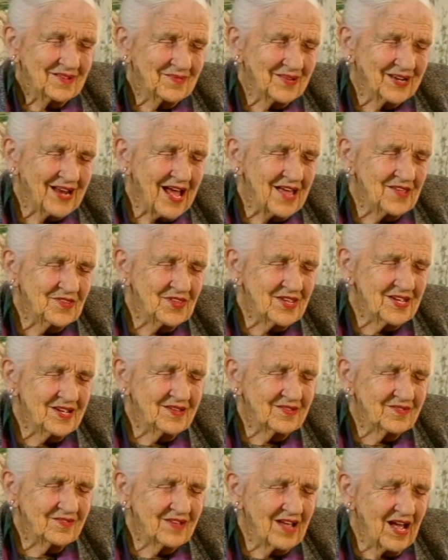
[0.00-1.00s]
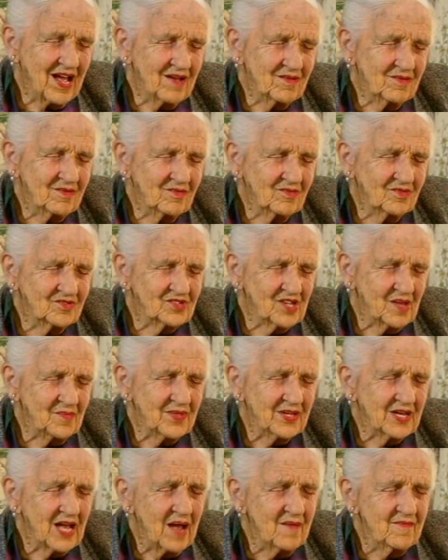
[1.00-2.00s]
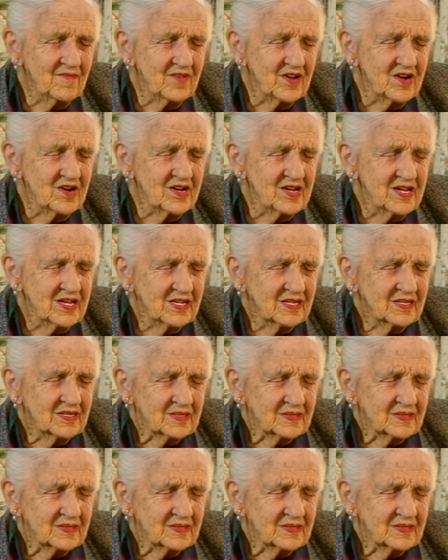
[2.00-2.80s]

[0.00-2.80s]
But I think something I very